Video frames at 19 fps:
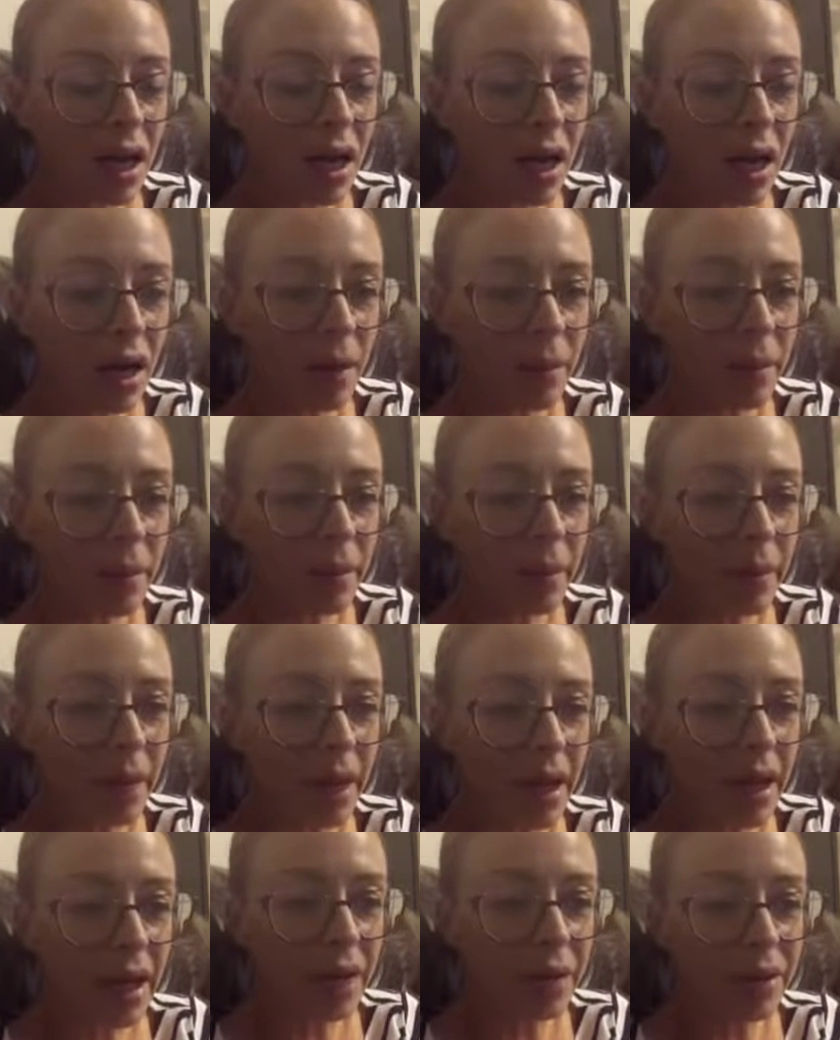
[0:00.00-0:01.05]
um,
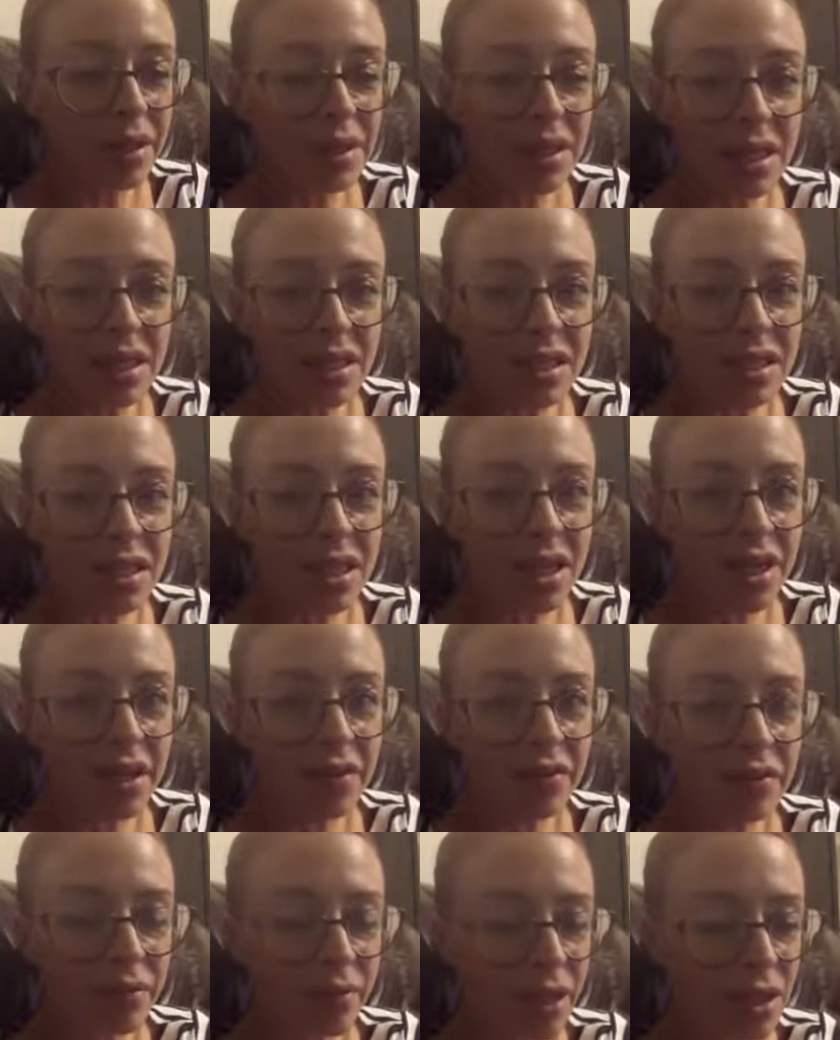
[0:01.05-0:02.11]
it was necessary
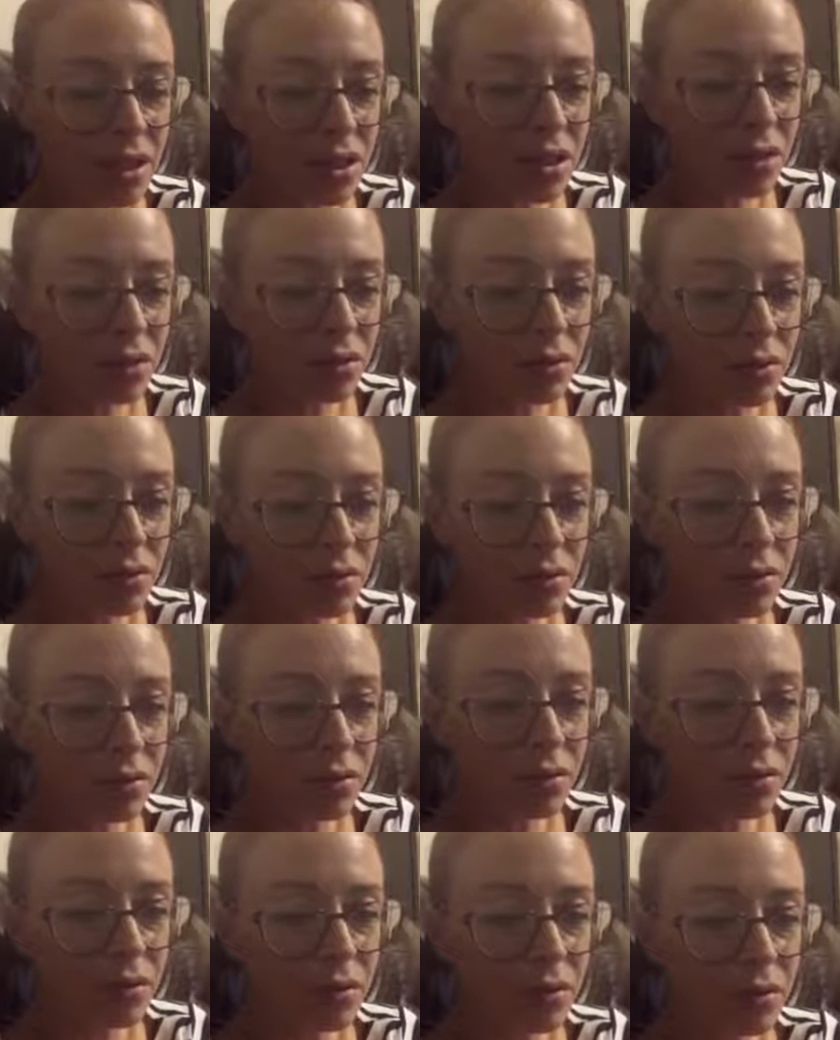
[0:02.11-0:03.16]
for me to
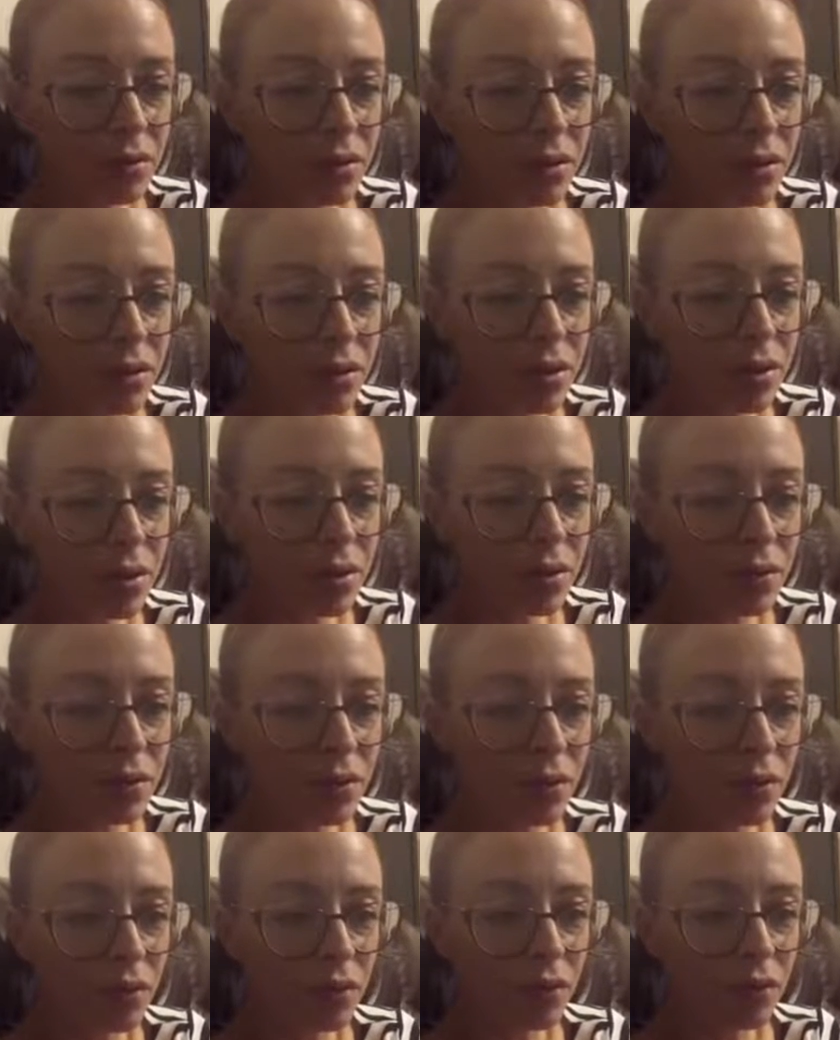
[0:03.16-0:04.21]
to
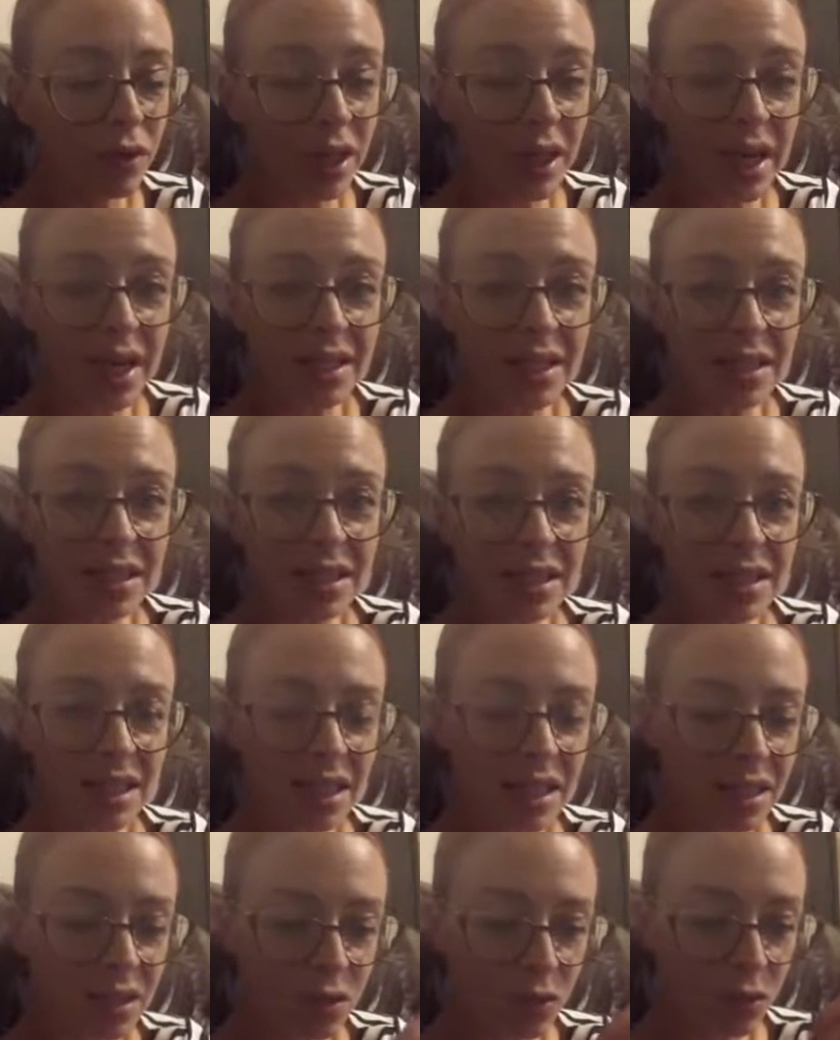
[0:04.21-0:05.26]
realize these
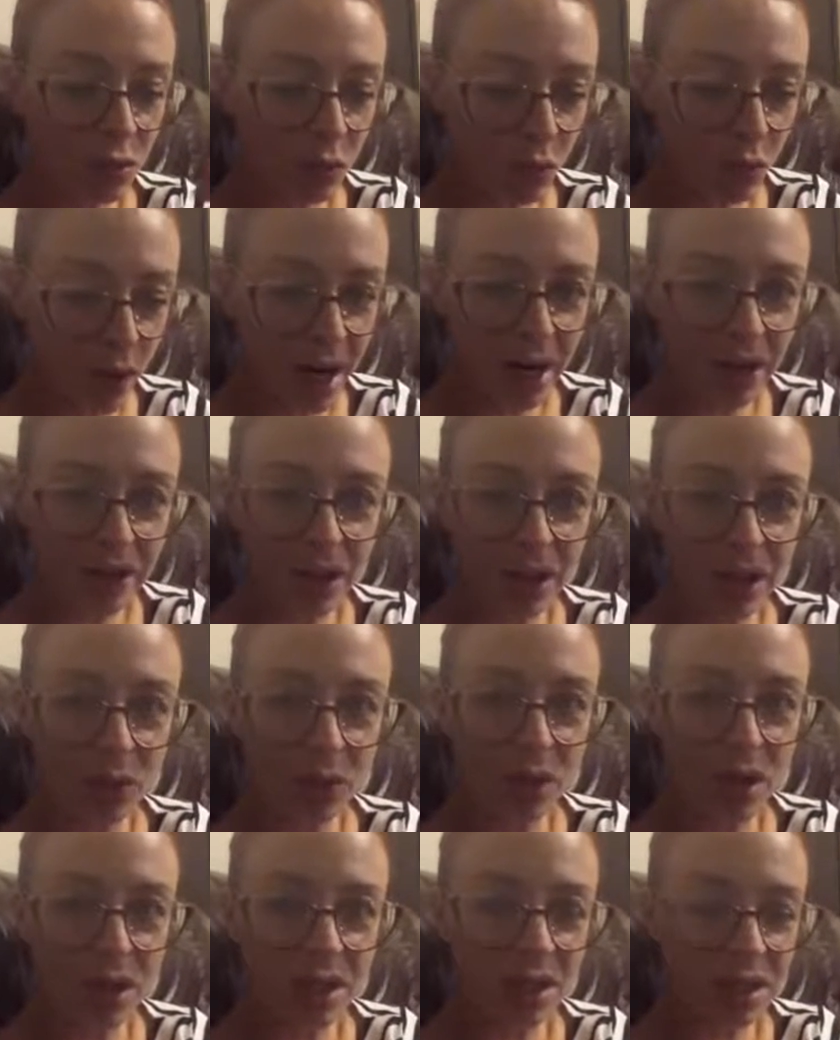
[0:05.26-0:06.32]
things, what I really
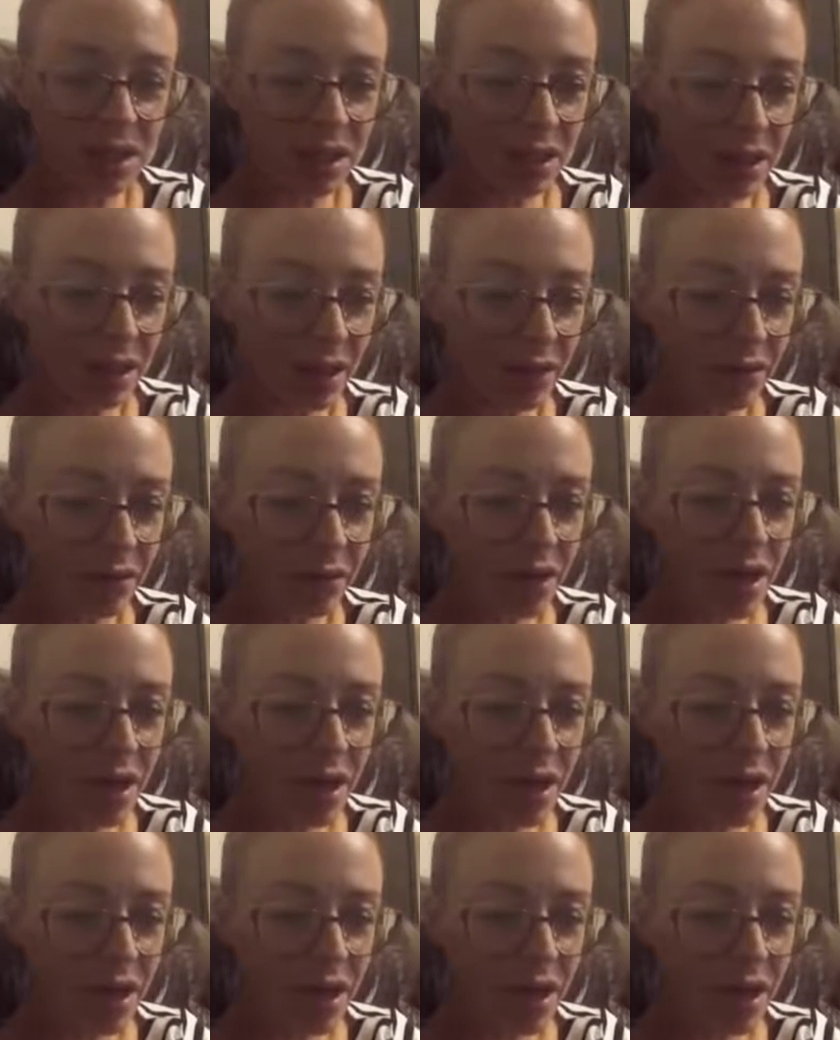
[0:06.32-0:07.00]
wanted in life.